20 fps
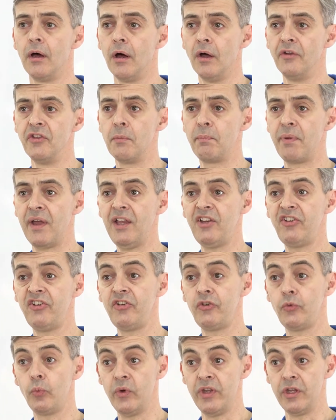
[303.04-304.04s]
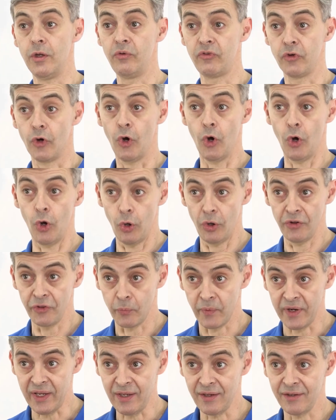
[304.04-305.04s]
On the basis we use all
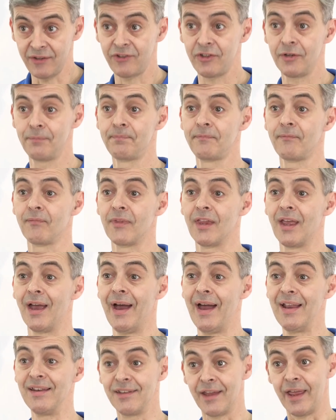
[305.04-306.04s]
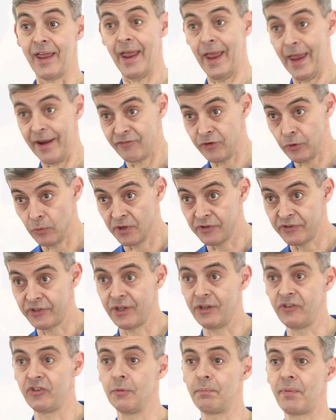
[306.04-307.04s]
the weeks and everyone
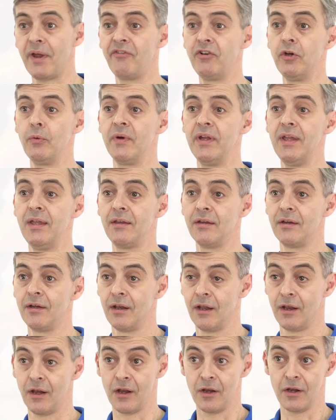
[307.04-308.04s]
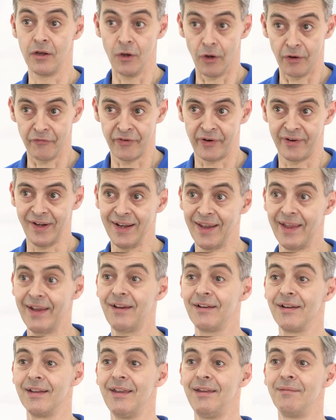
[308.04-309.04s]
turns up every week, not very
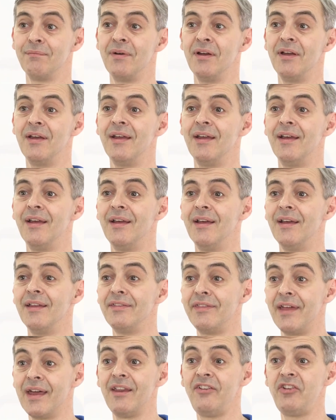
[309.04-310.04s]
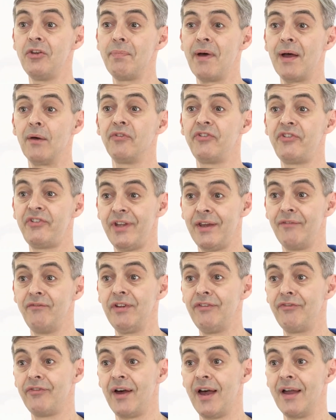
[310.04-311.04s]
likely, That is about
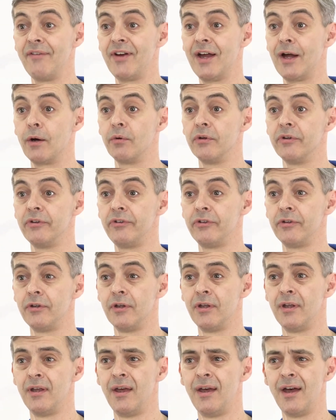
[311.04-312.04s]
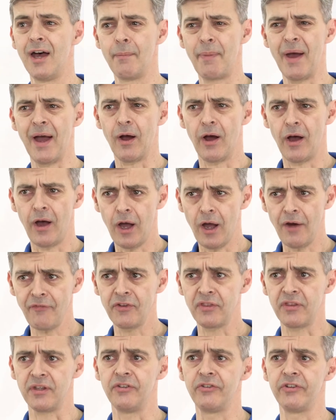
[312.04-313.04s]
75 hours. About
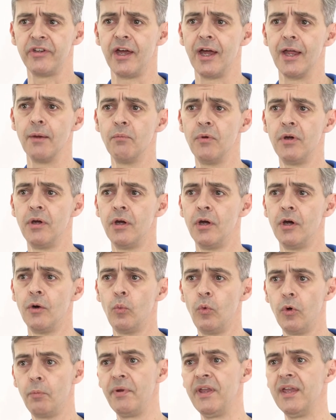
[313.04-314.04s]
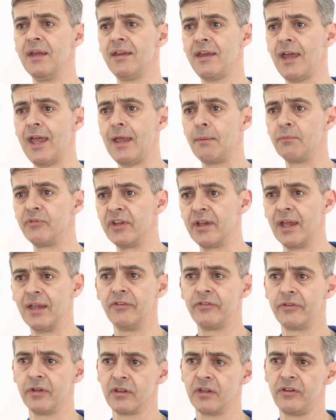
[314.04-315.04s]
half of this time will be in games
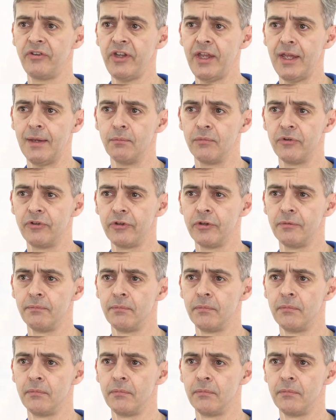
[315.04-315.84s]
against other teams.